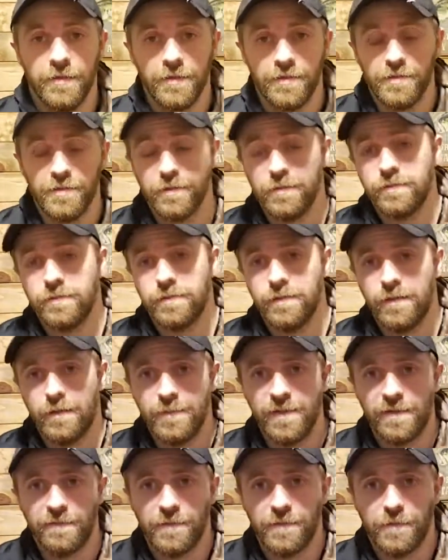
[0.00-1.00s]
So
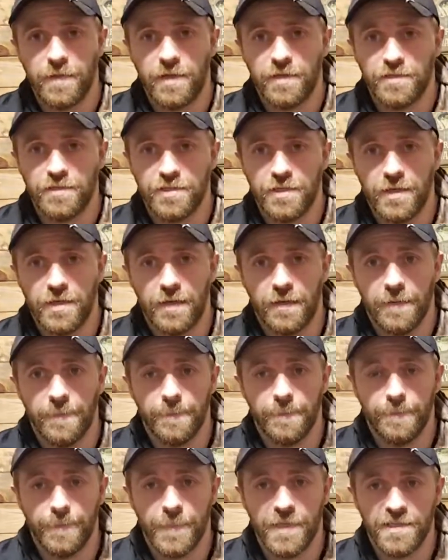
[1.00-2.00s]
I'll be able to watch
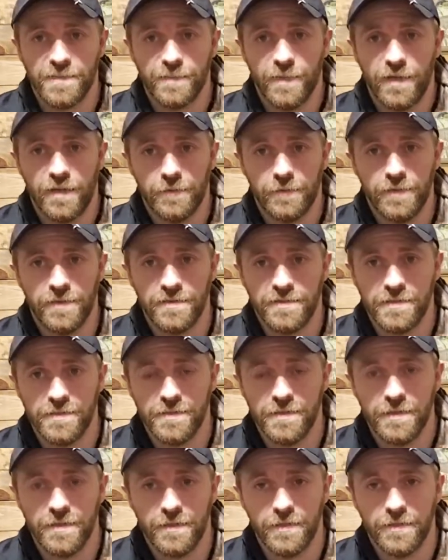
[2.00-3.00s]
baseball the rest of
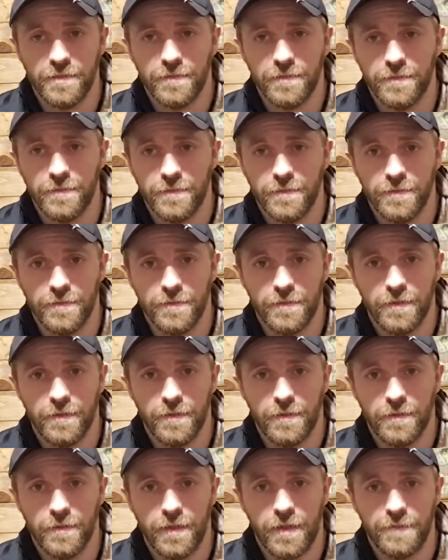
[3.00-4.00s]
the year,
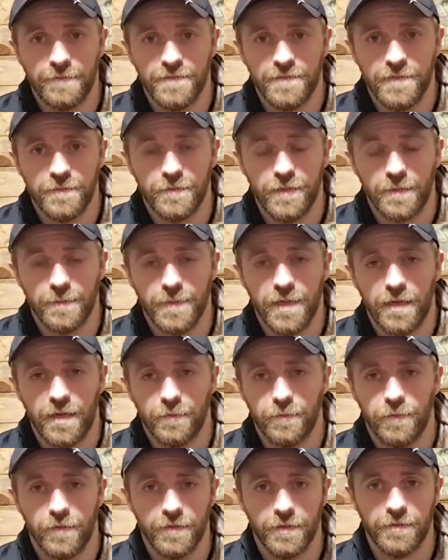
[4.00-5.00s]
obviously when I'm not
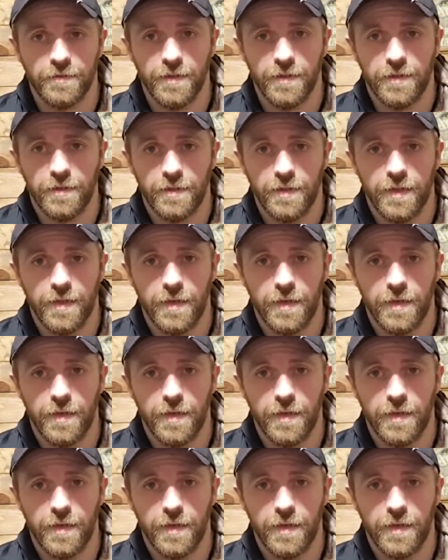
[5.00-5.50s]
at work, and then